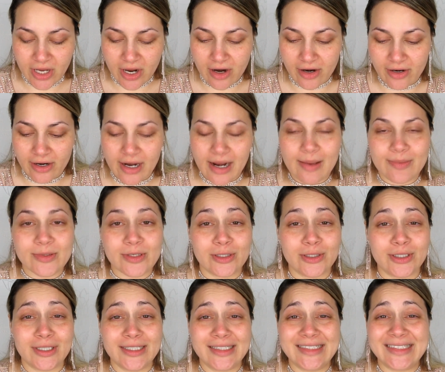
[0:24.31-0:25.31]
are
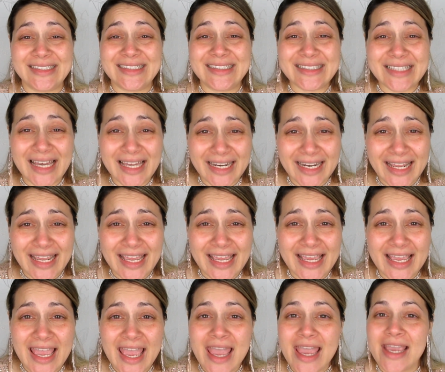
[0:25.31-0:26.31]
absolutely stunning.